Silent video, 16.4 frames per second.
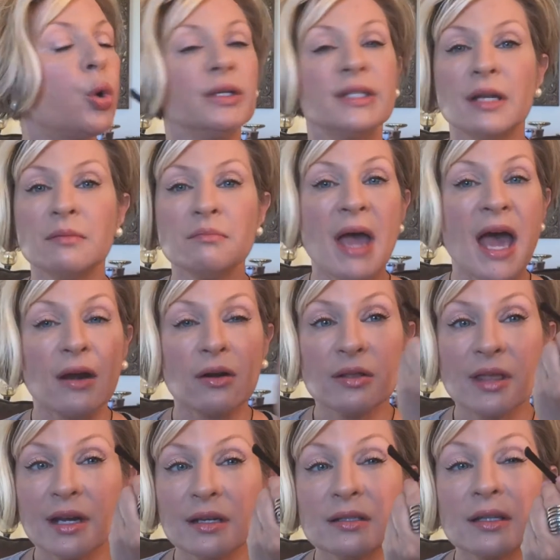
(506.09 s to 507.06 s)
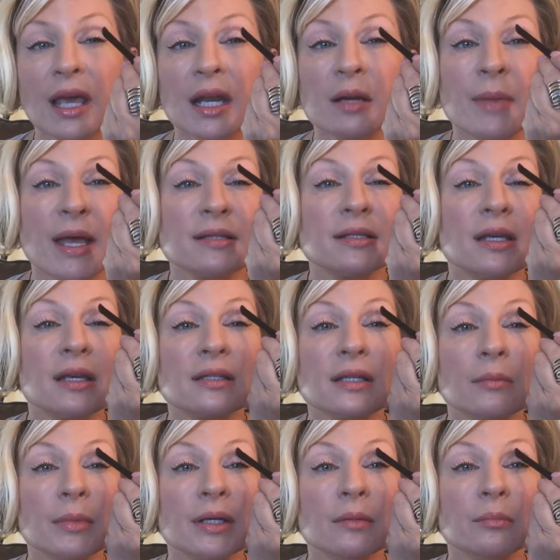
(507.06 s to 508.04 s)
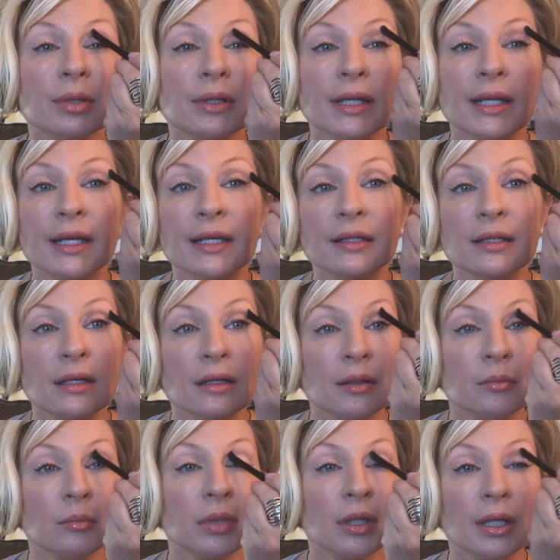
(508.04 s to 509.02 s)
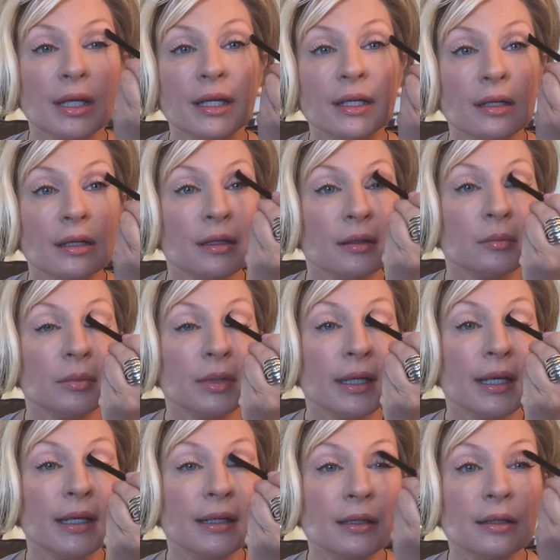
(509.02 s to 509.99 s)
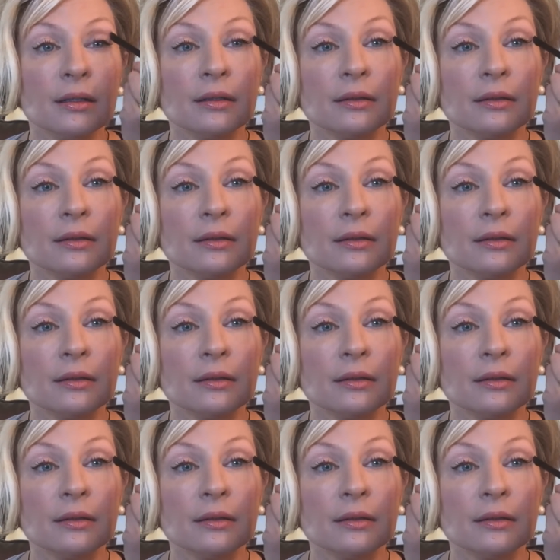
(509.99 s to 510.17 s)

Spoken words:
Doesn't matter that it's kind of messy because I'm going to blend, blend, blend.